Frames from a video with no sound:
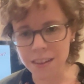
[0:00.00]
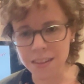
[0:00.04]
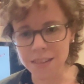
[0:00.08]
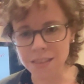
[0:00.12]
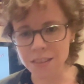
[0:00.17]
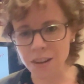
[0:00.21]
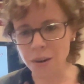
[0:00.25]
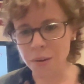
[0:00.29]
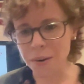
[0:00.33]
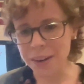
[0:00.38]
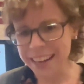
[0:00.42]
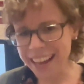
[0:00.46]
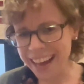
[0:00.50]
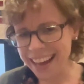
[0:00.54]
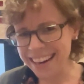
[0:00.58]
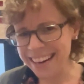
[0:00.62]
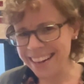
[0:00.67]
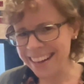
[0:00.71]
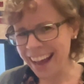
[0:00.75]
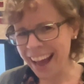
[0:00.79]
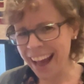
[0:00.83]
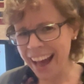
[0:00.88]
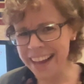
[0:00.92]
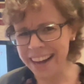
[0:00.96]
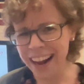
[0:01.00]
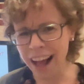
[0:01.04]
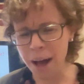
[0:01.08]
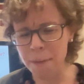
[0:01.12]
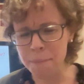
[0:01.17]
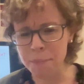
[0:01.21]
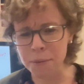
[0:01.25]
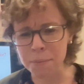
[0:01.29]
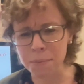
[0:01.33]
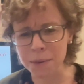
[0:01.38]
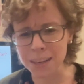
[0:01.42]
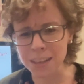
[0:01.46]
So again, it can
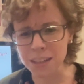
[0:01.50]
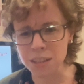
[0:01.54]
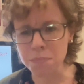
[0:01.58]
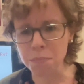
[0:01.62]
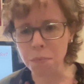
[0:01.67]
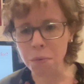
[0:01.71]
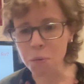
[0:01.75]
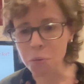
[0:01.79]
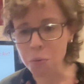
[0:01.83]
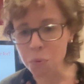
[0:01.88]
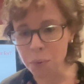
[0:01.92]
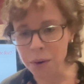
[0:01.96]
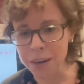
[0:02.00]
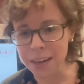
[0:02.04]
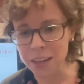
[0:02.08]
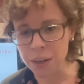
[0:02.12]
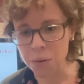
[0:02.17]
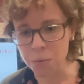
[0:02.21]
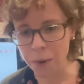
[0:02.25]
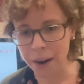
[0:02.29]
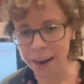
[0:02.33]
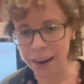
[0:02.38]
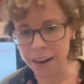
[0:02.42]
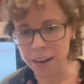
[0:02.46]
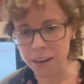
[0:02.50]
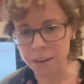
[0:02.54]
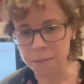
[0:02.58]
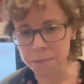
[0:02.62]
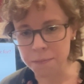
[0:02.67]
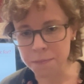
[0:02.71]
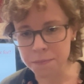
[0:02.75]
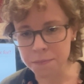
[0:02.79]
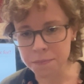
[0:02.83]
happen, but it's pretty rare.